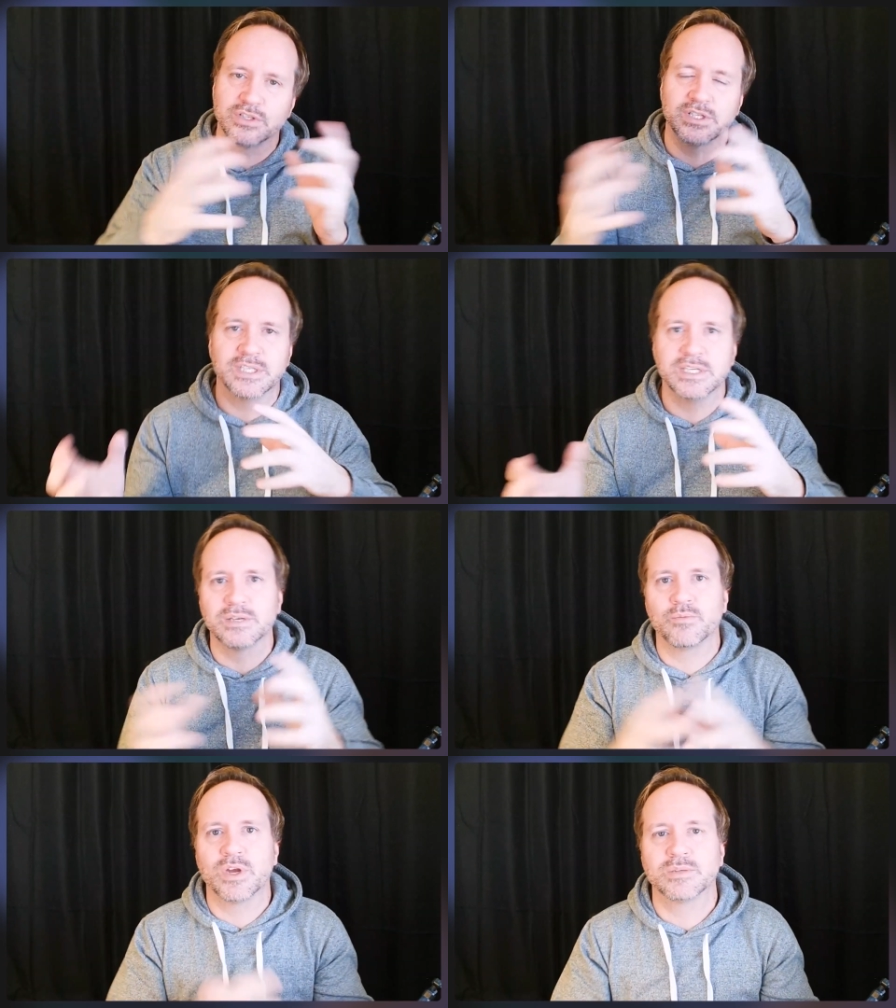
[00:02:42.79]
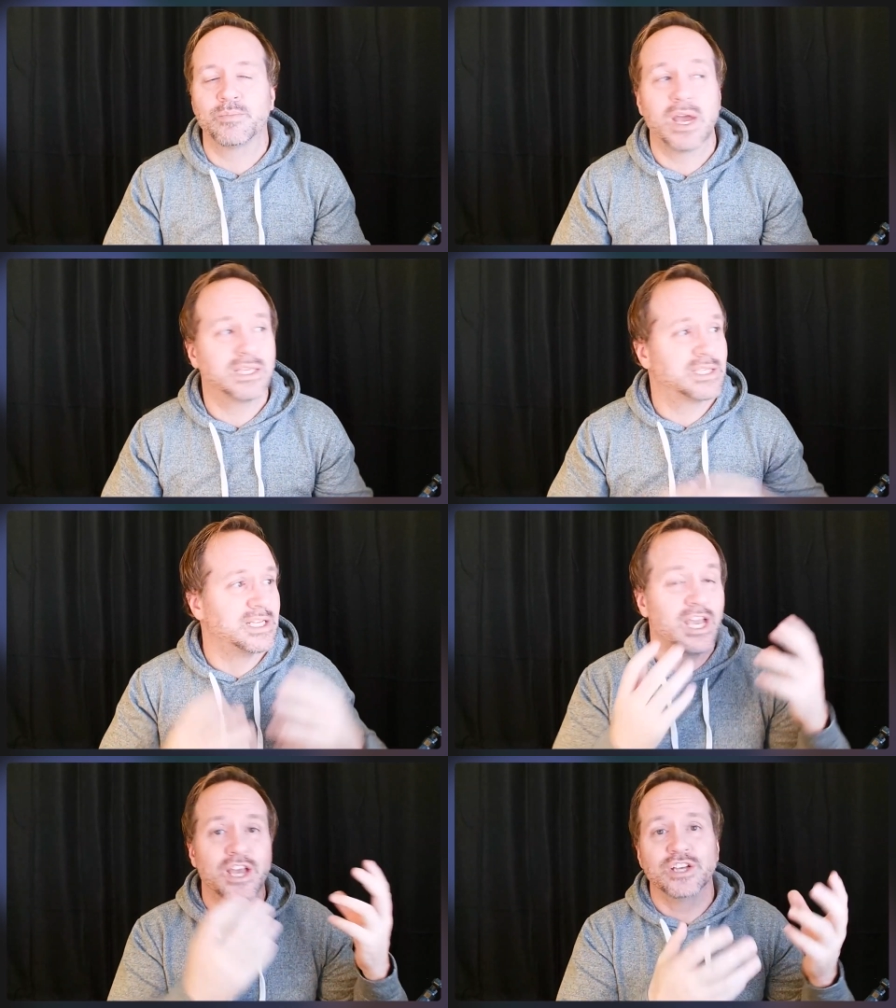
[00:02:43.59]
You'll start to see some
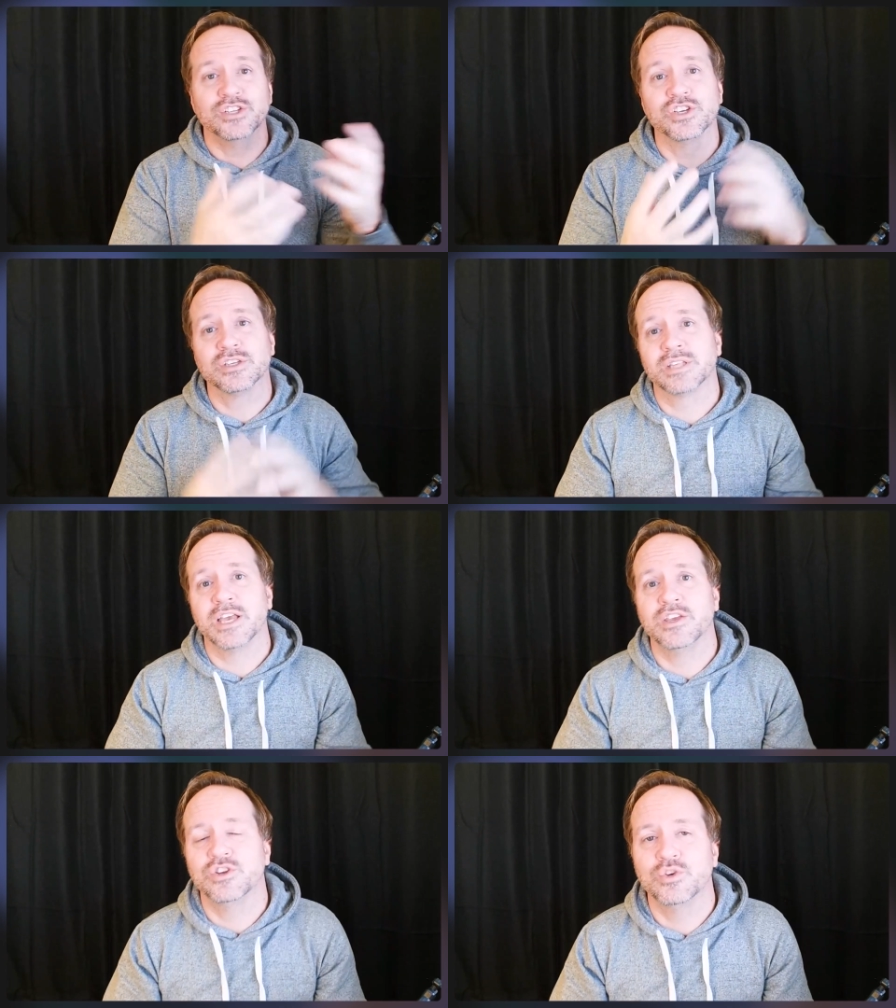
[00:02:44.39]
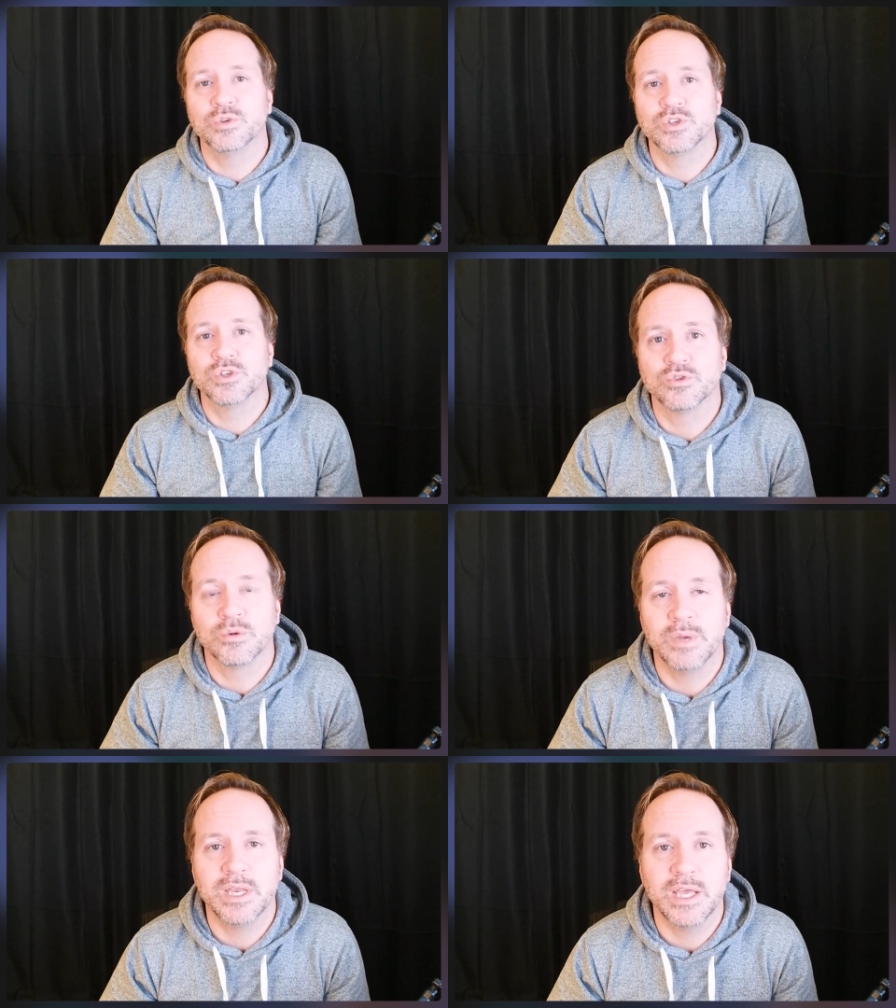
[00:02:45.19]
reciprocity, just like you do with
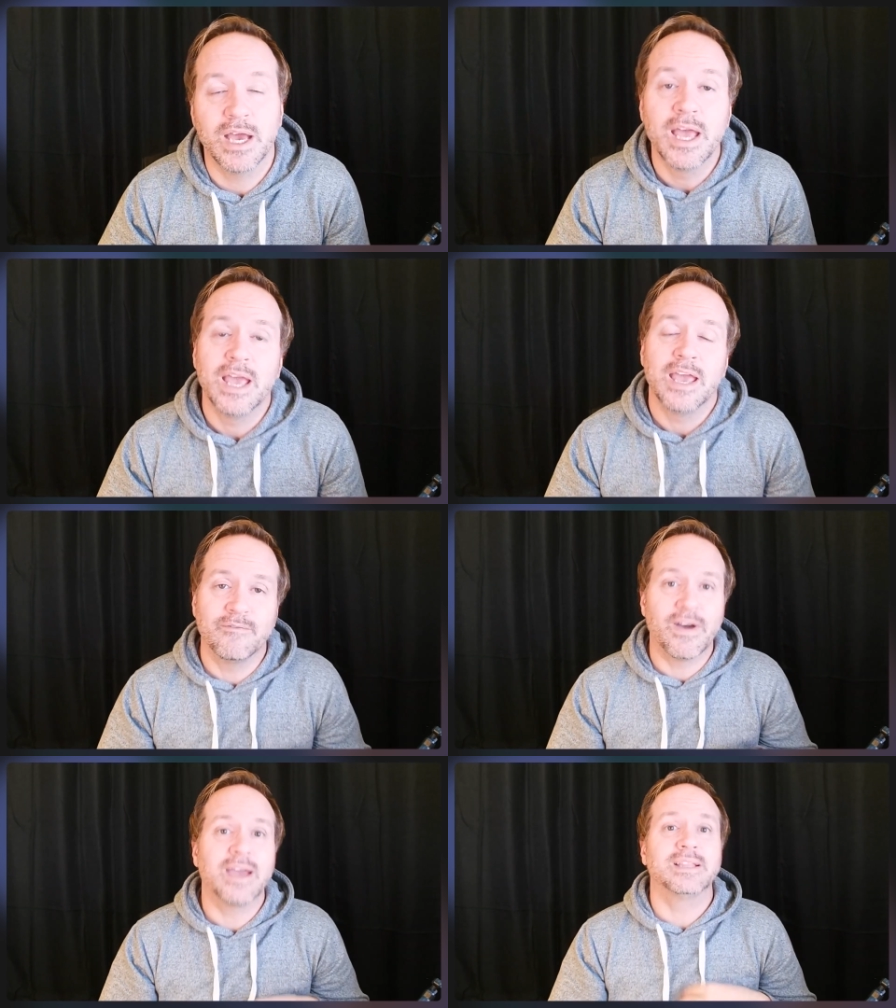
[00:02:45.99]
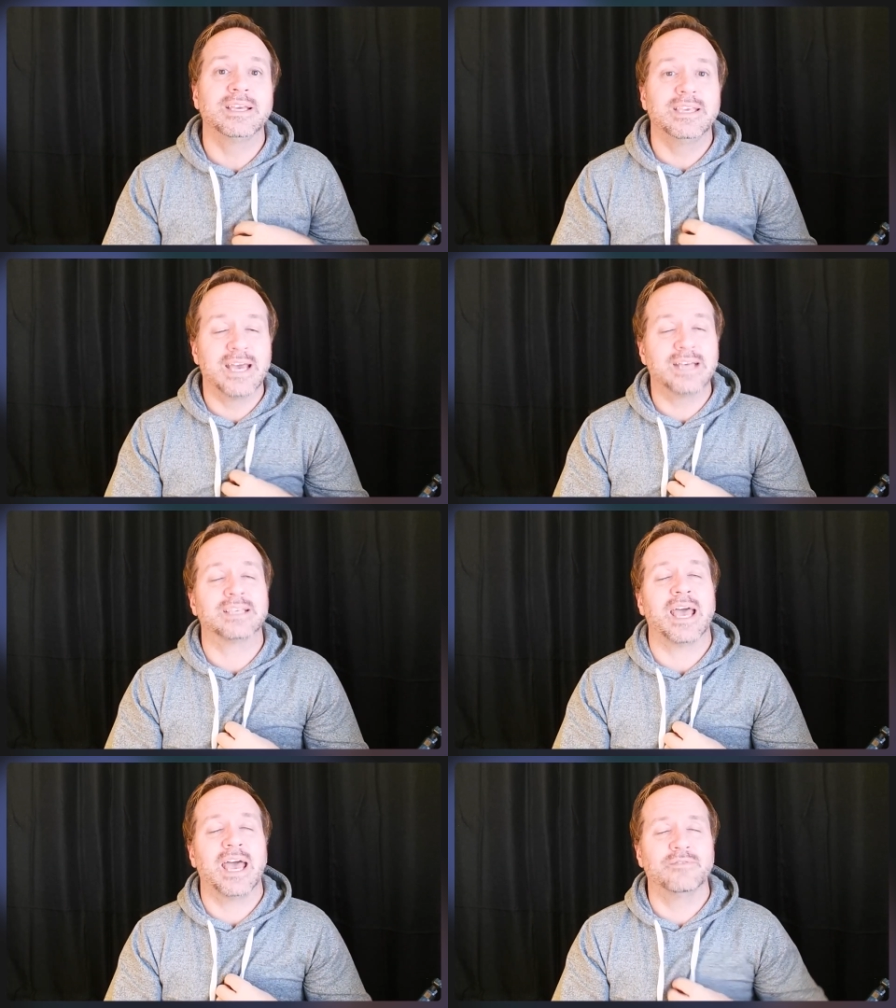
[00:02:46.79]
social media. And finally,
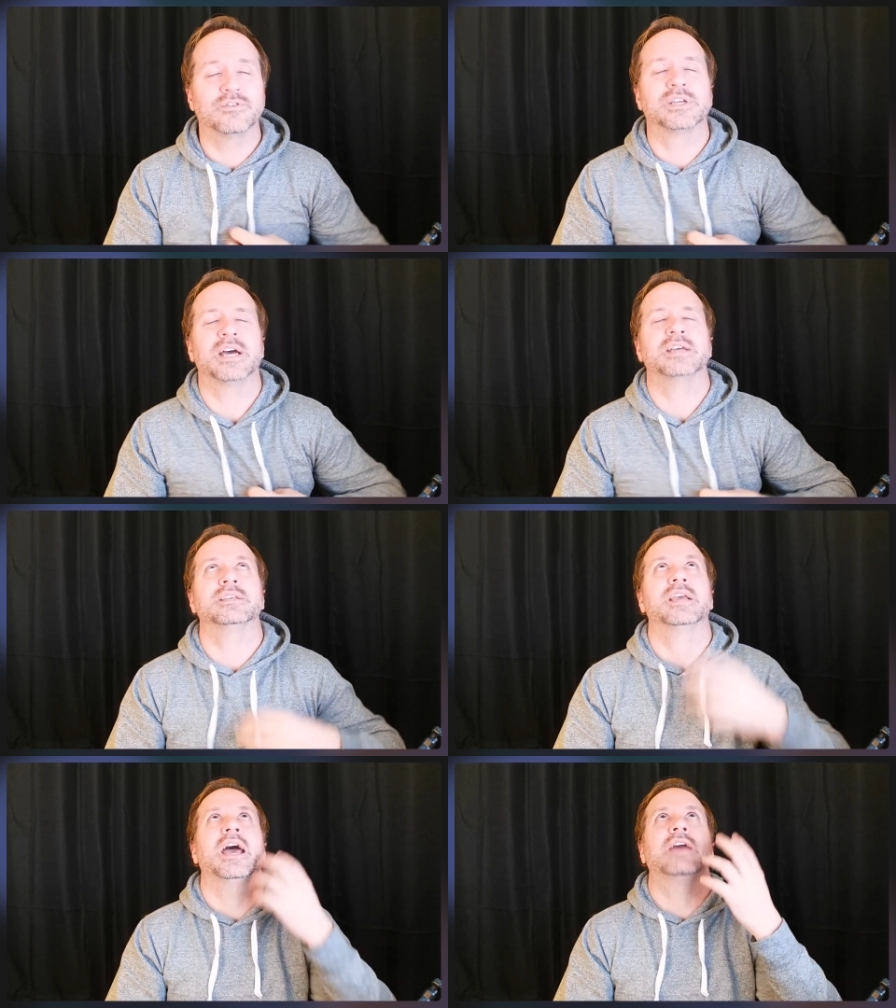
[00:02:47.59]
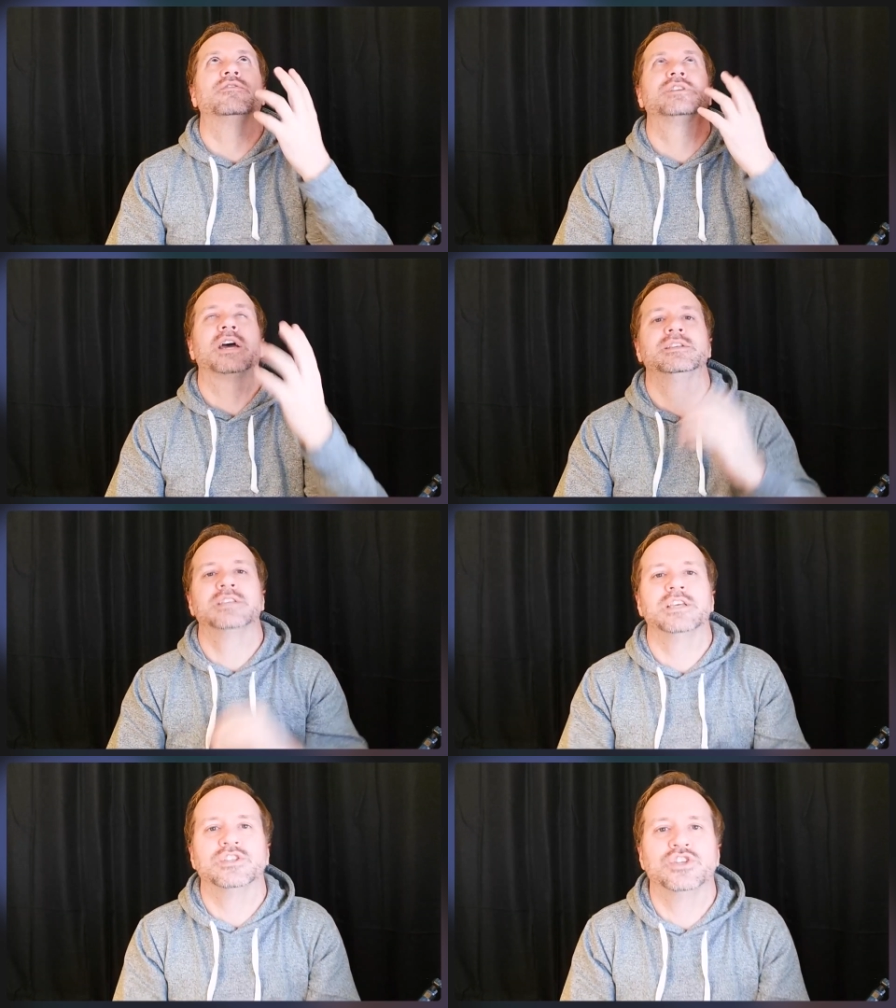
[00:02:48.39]
yes, advertising.
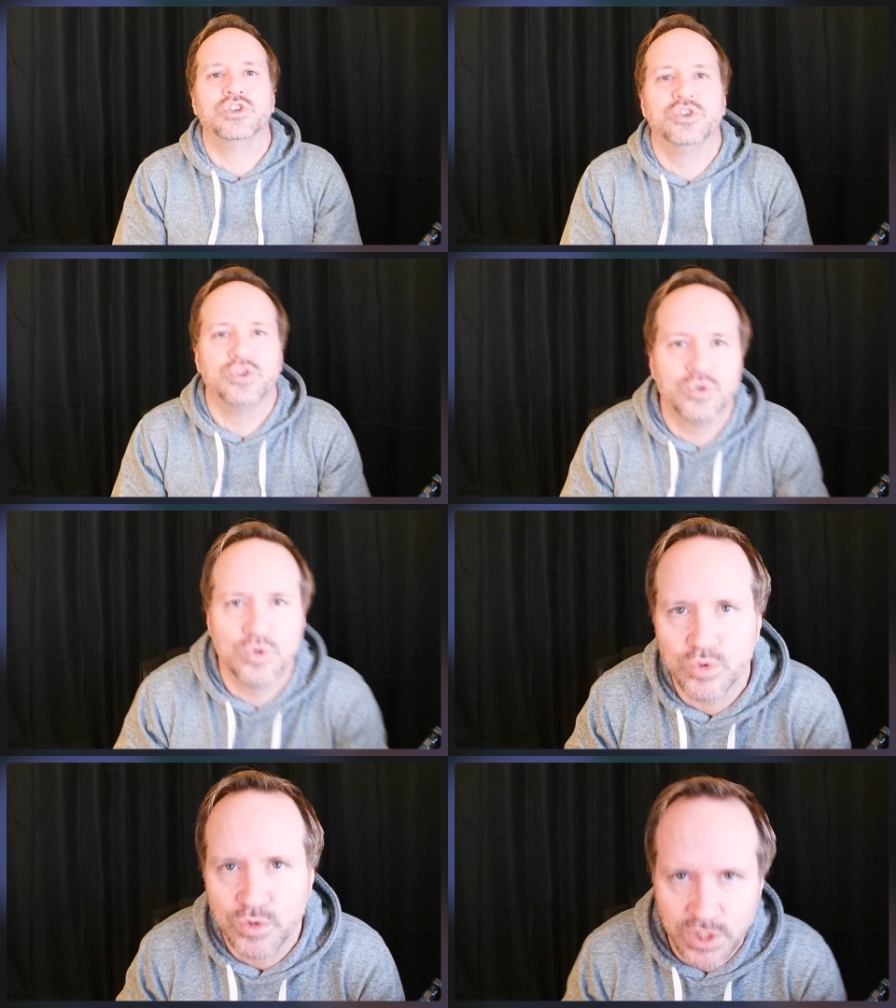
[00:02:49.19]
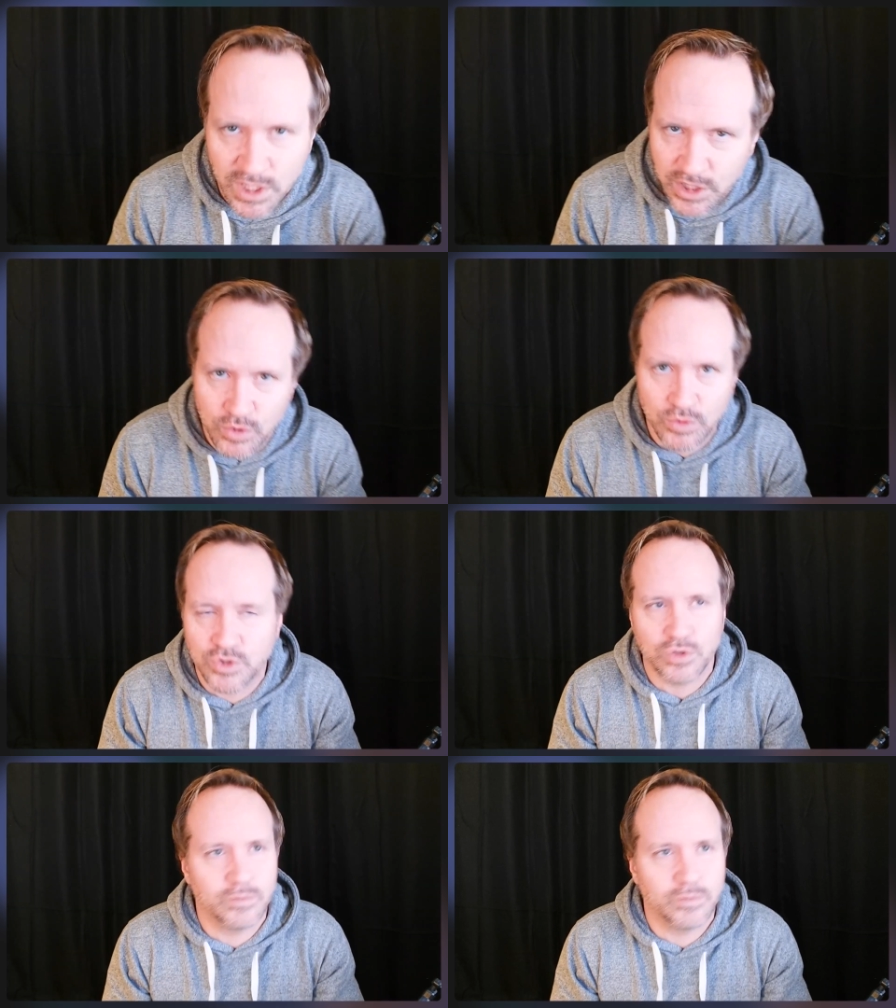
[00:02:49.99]
Advertising is huge in
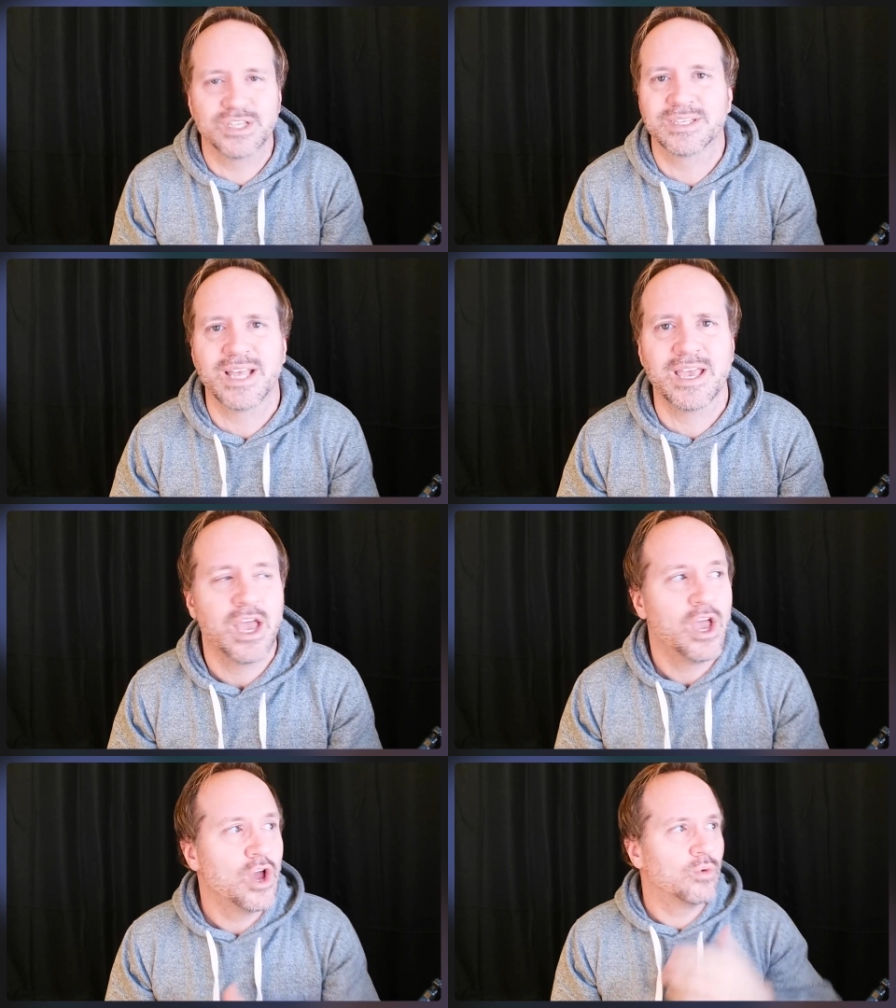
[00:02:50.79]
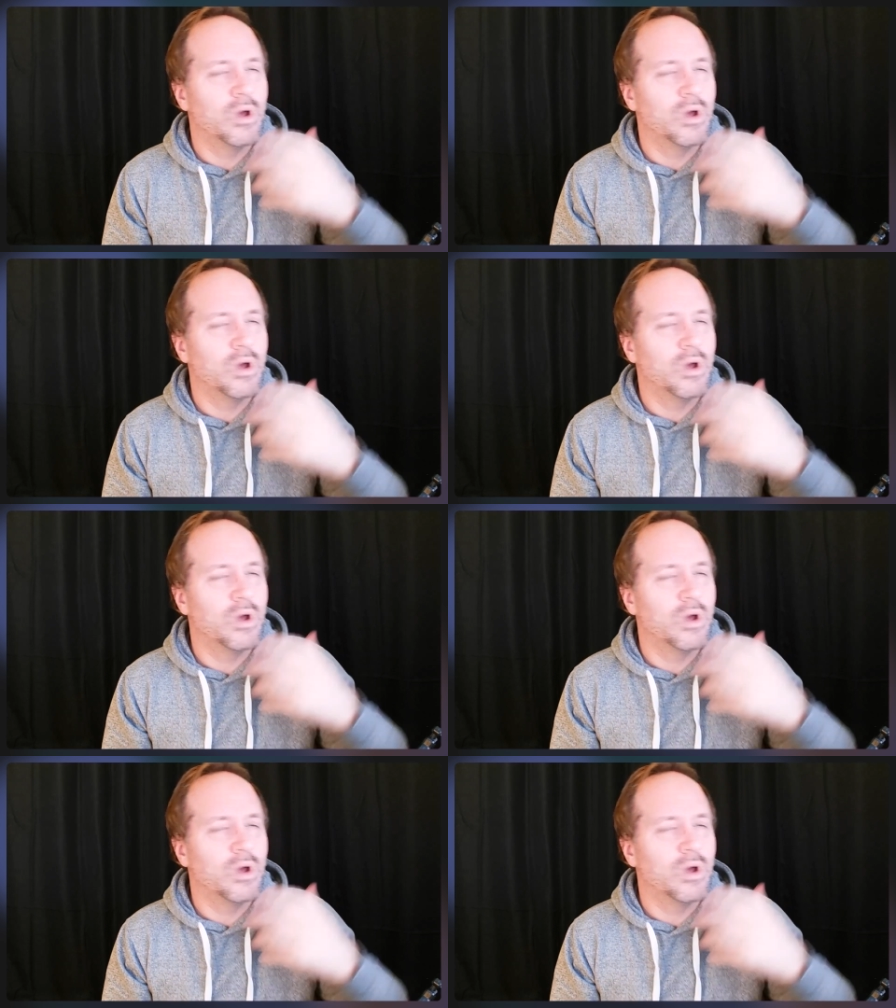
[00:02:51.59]
YouTube. It's just like